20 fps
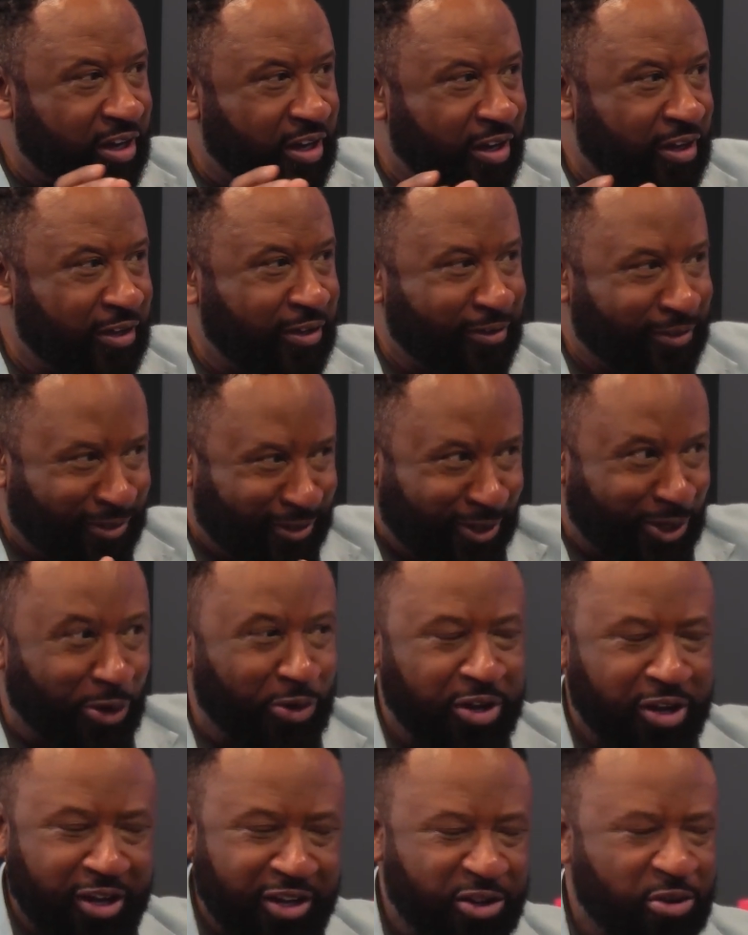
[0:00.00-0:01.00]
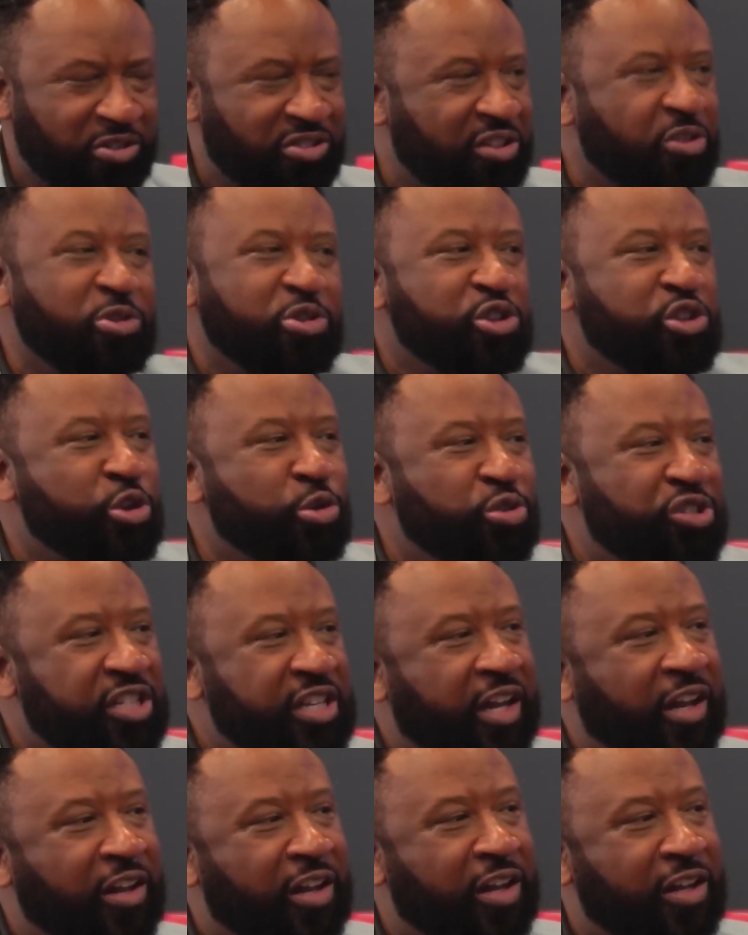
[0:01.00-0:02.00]
And go ahead, you
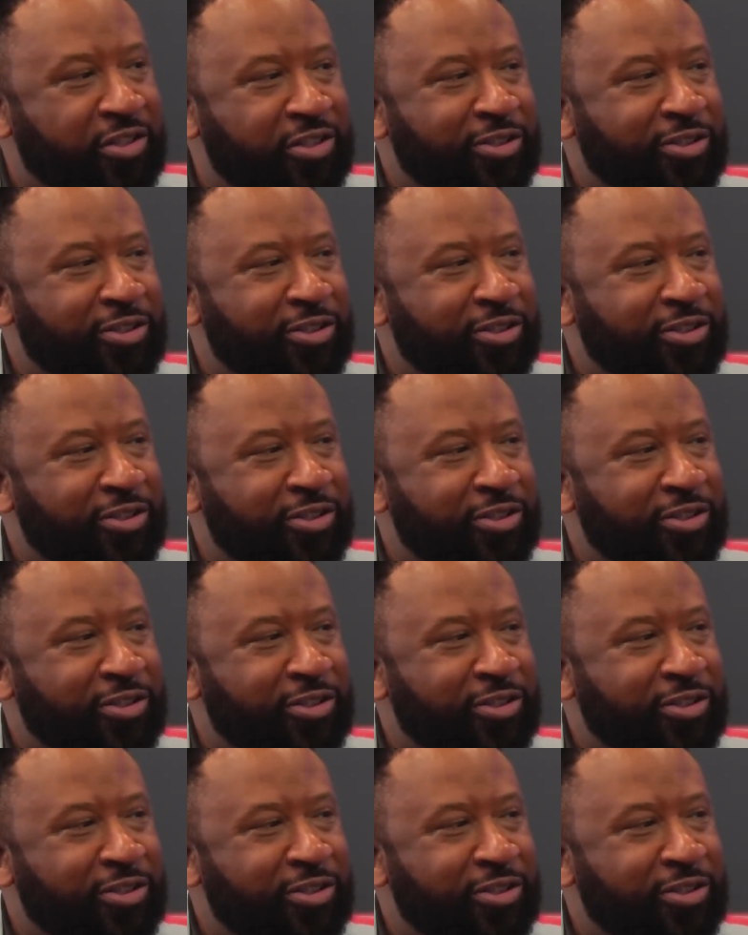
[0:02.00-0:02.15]
tell us.